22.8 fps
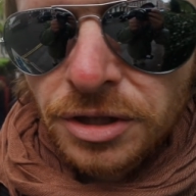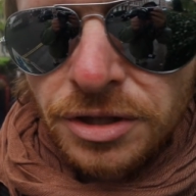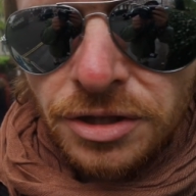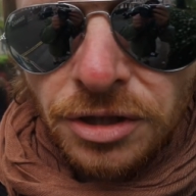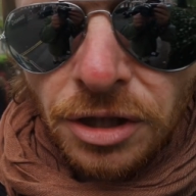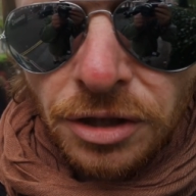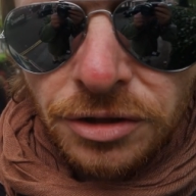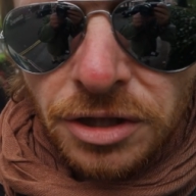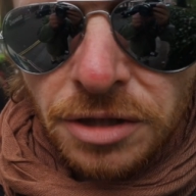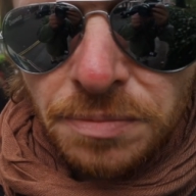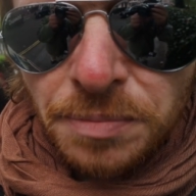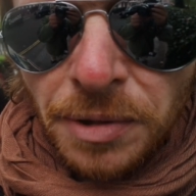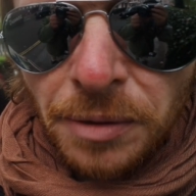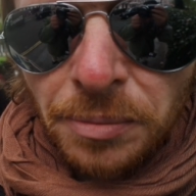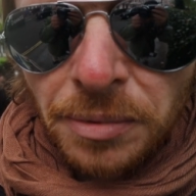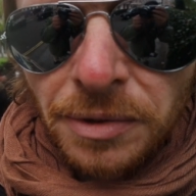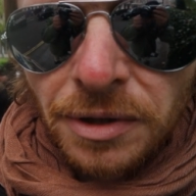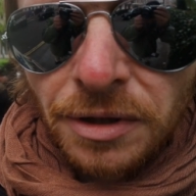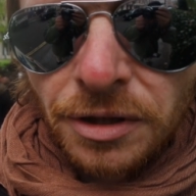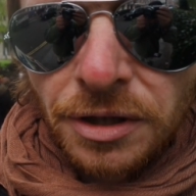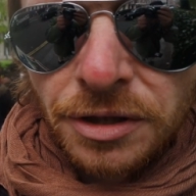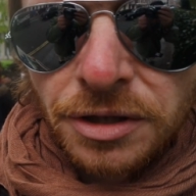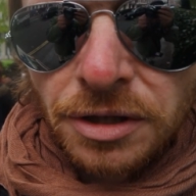It's not just
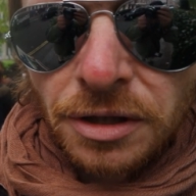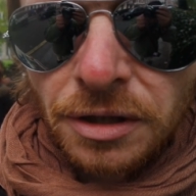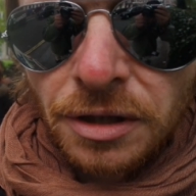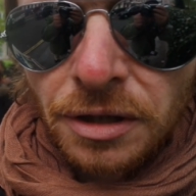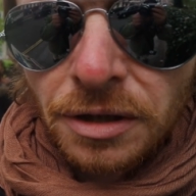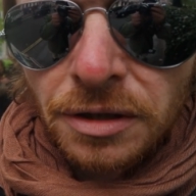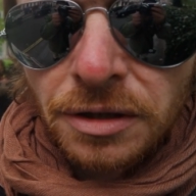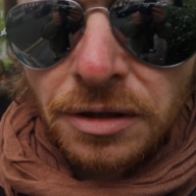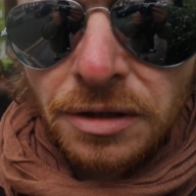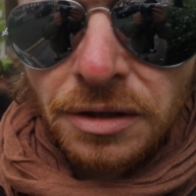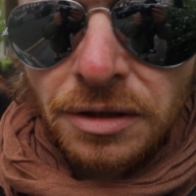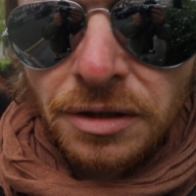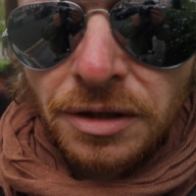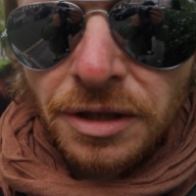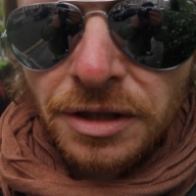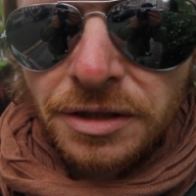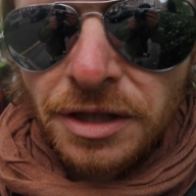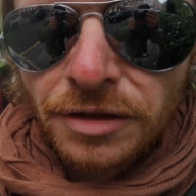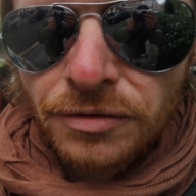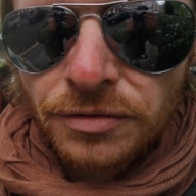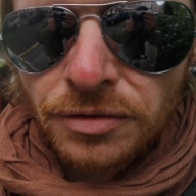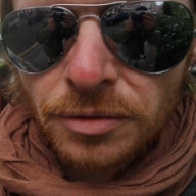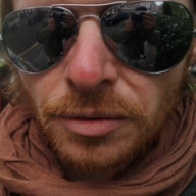people in the jungle,
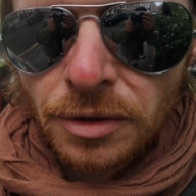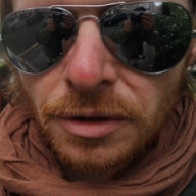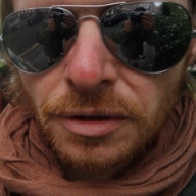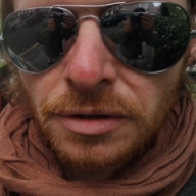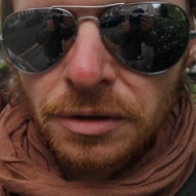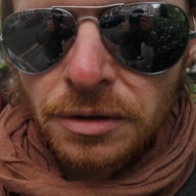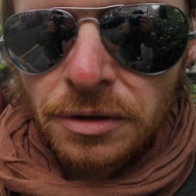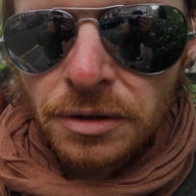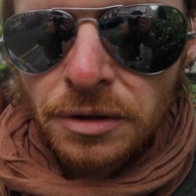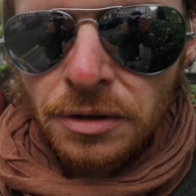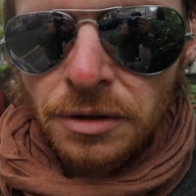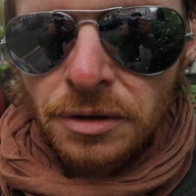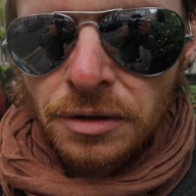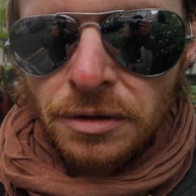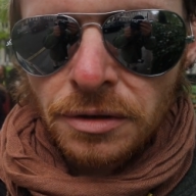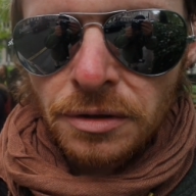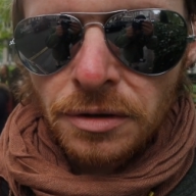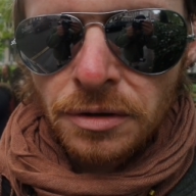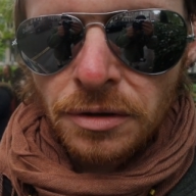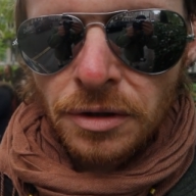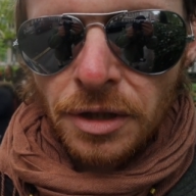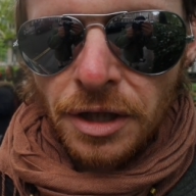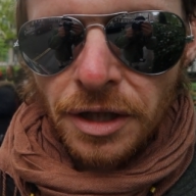it's everyone.
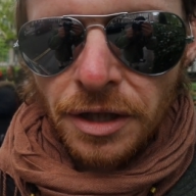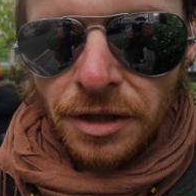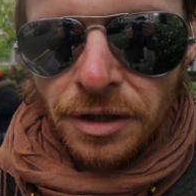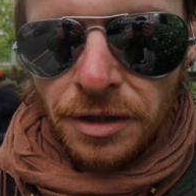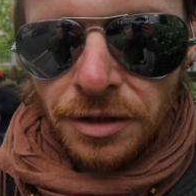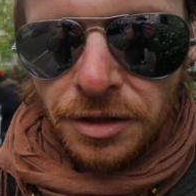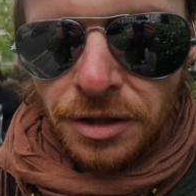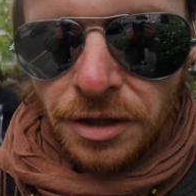In